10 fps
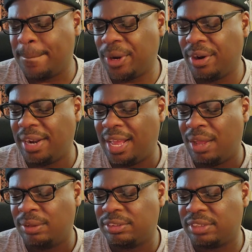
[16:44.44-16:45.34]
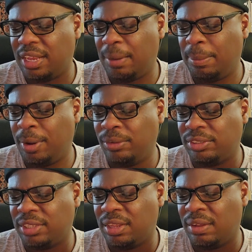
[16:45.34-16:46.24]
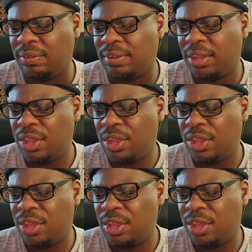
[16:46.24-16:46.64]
burnout, impulsive,